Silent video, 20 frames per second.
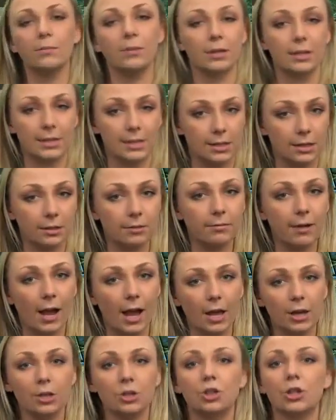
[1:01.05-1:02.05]
but still
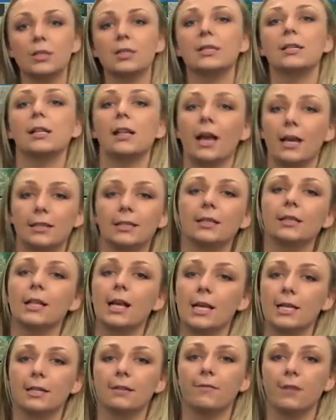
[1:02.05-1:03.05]
around just less and
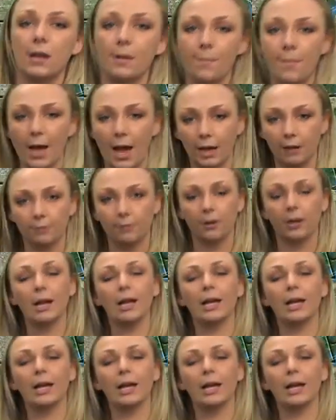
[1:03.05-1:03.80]
less of an impact for it